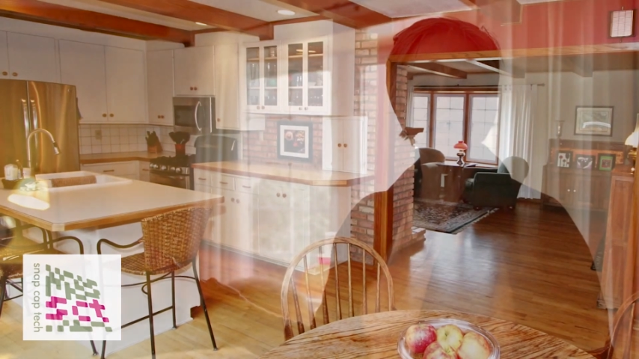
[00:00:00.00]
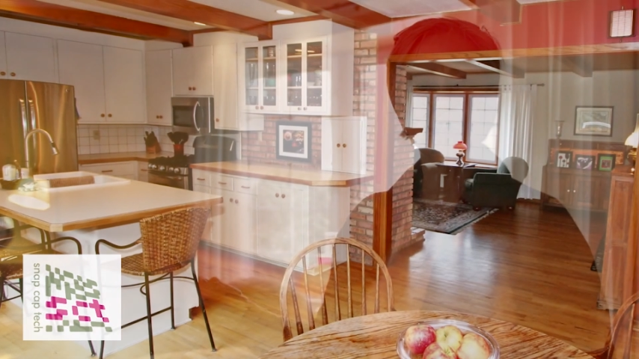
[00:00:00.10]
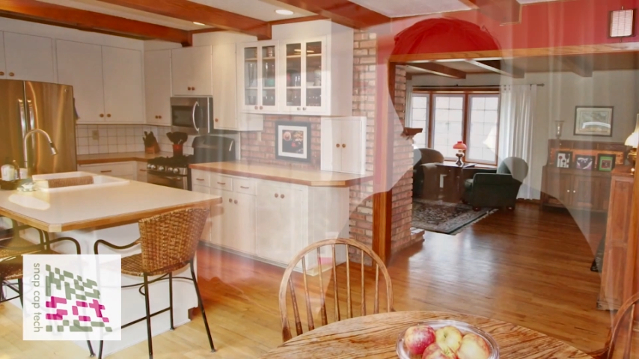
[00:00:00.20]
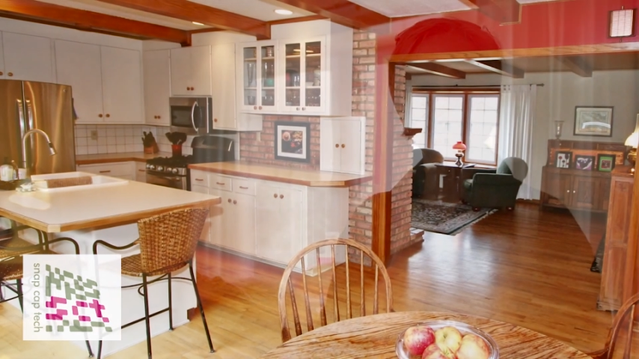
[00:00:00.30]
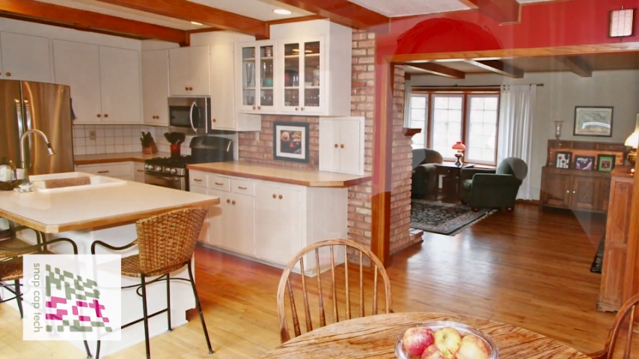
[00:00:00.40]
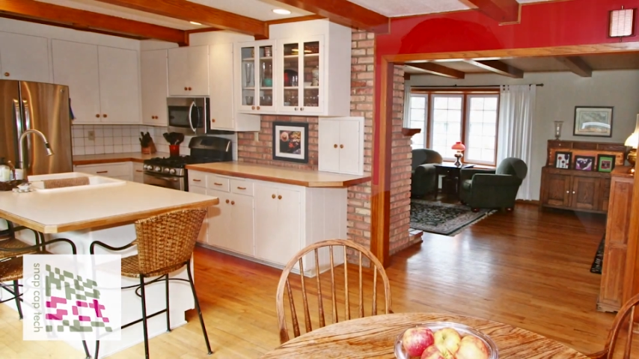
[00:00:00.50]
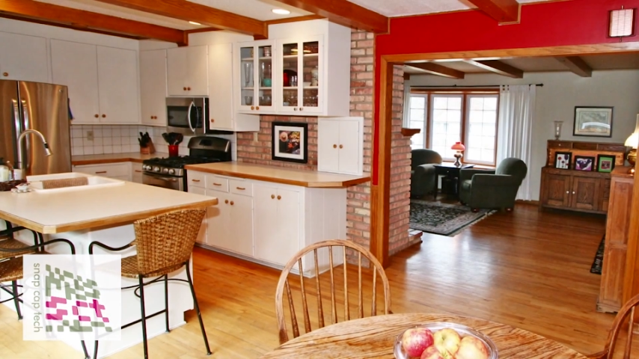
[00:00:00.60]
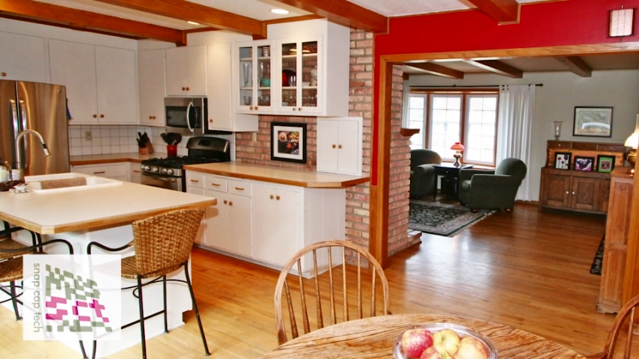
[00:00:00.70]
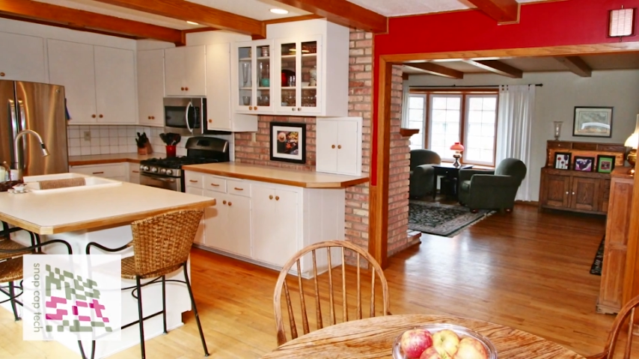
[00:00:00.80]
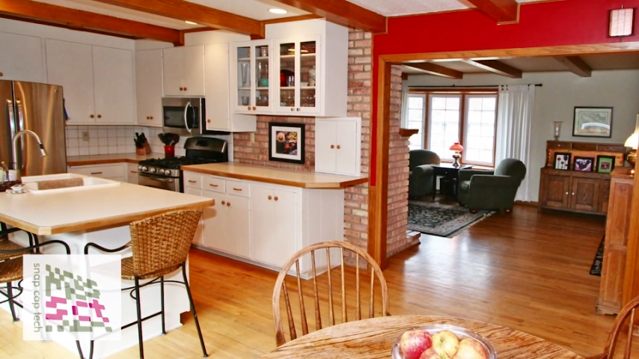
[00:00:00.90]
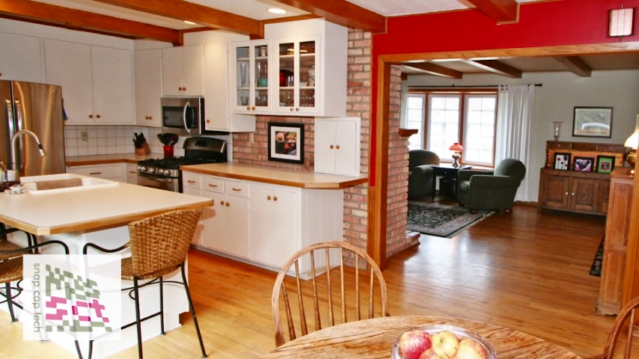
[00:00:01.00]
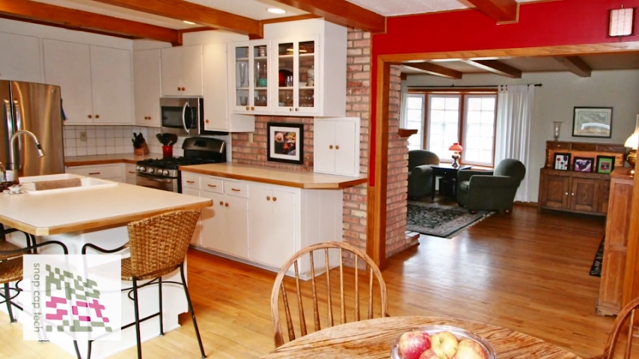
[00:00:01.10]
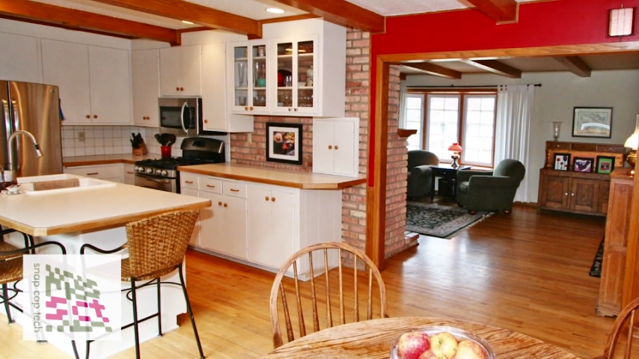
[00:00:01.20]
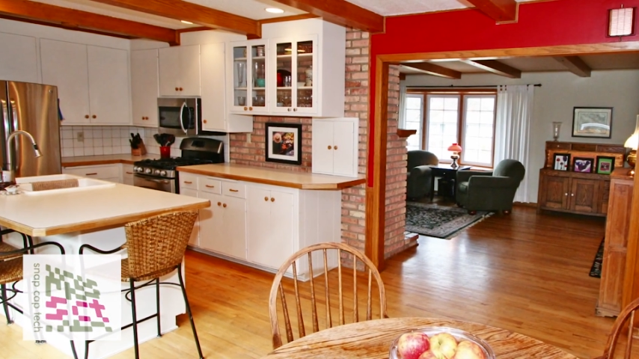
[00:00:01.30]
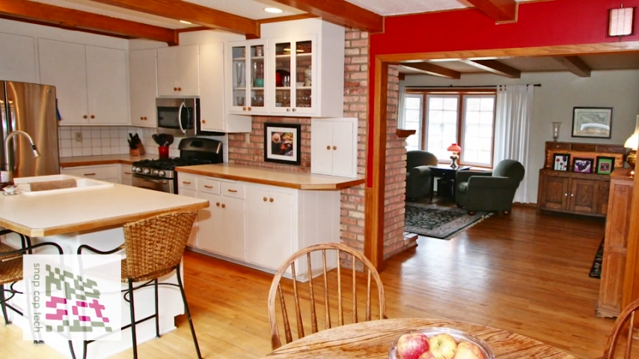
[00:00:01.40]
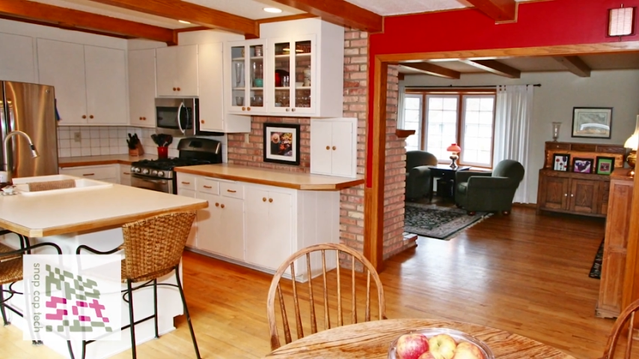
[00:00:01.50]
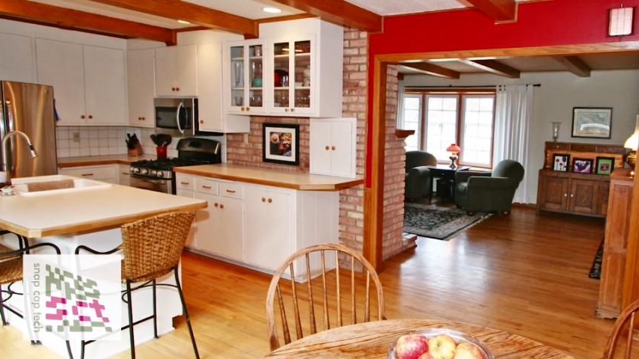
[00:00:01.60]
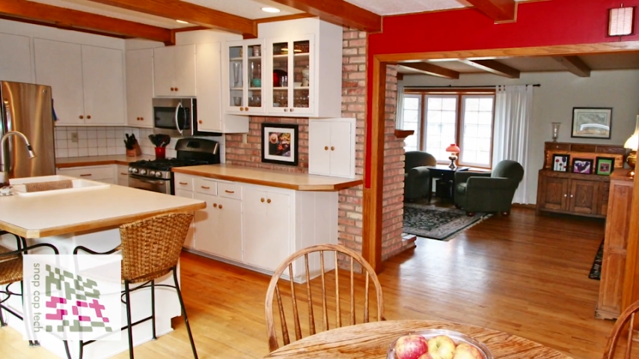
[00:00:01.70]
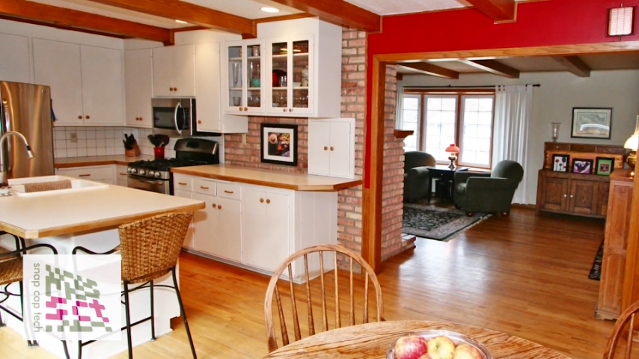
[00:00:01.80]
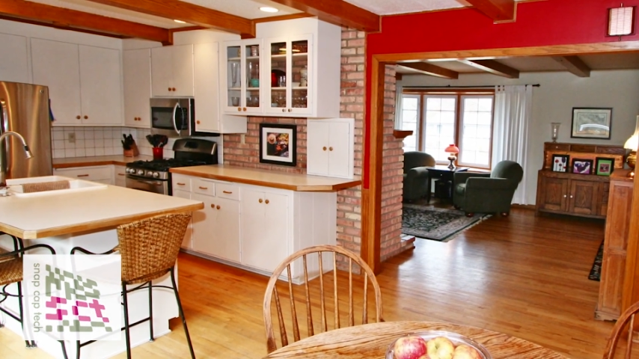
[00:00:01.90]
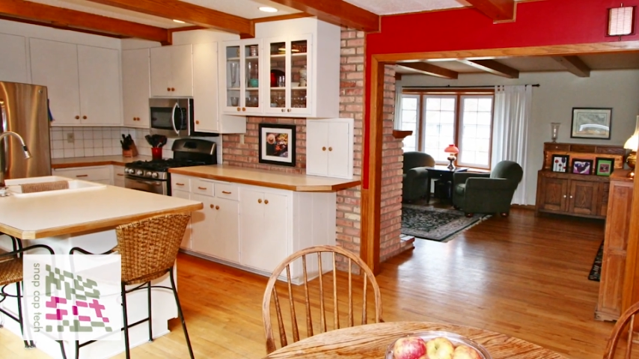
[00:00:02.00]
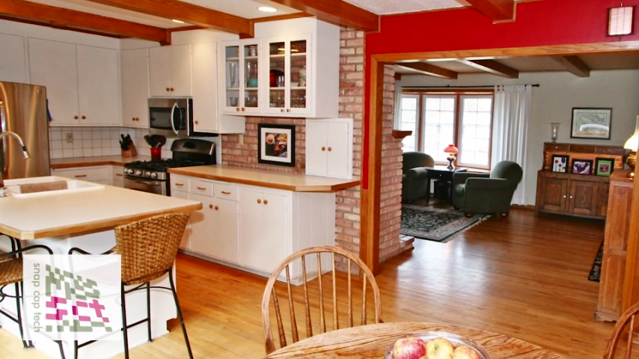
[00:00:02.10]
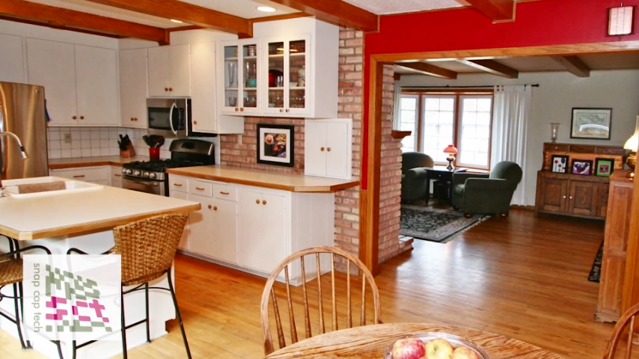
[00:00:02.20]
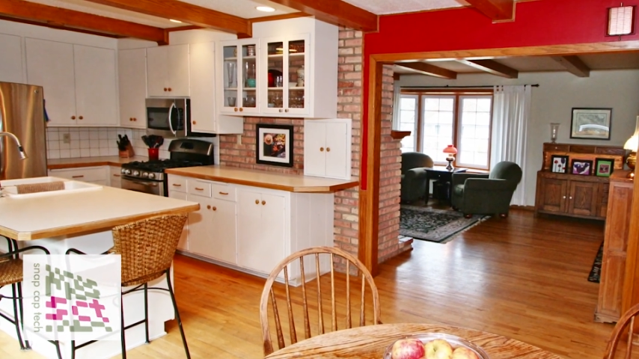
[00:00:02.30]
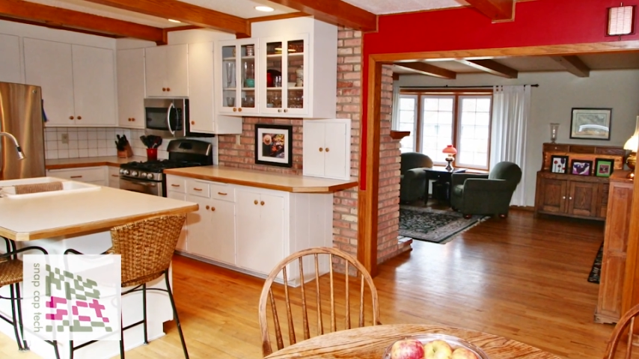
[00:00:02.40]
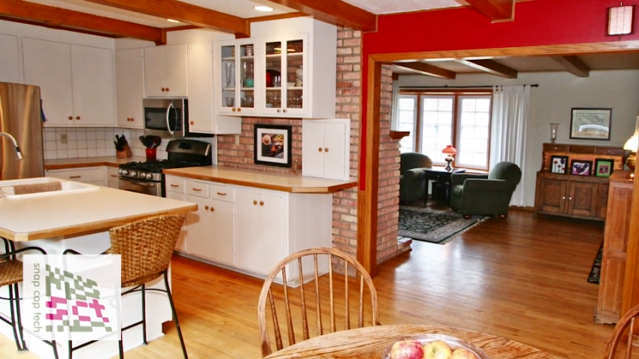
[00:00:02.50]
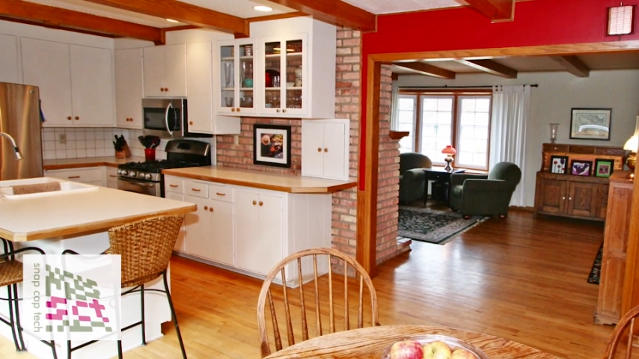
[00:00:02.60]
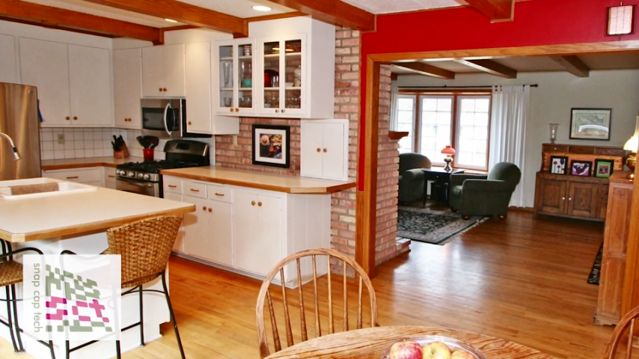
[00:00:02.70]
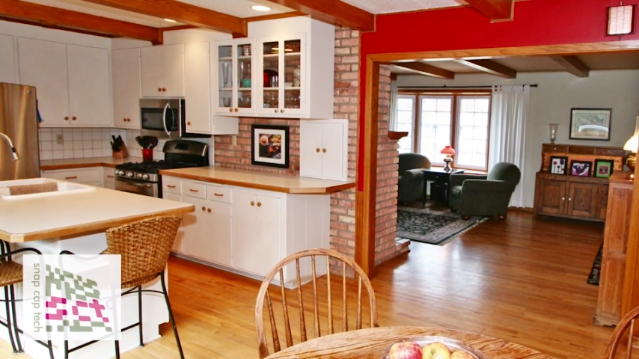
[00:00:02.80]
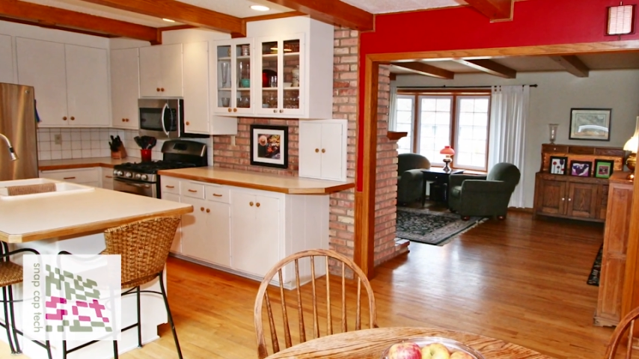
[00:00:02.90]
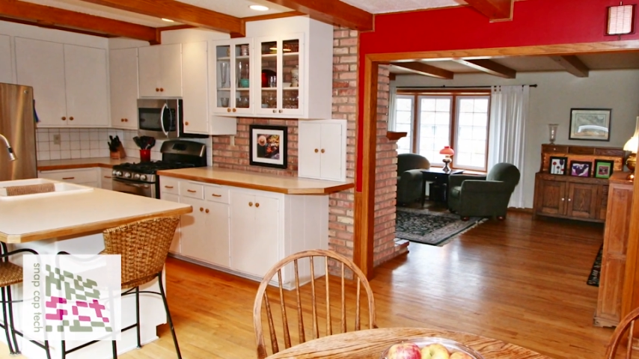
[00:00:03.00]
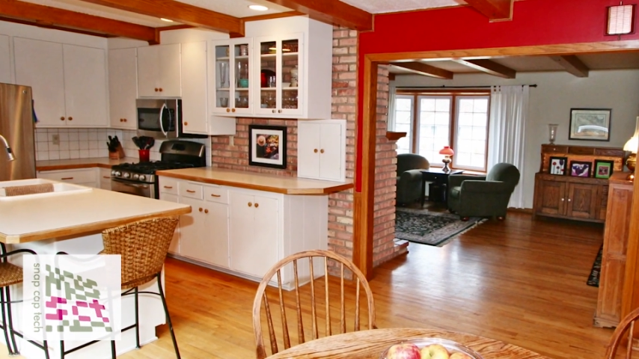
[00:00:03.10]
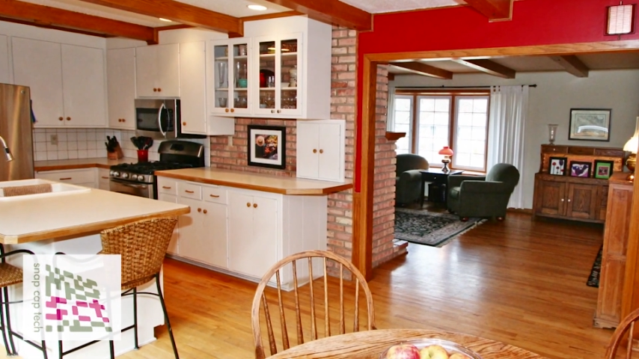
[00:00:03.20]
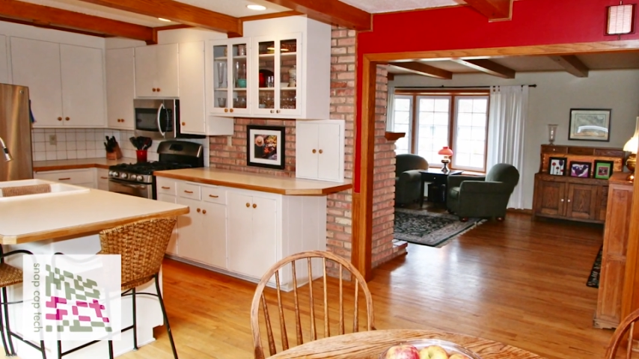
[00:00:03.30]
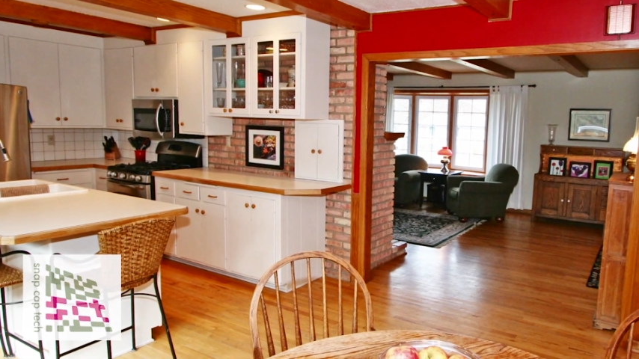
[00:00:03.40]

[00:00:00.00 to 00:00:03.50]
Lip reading: No face is visible, so there are no lips to read.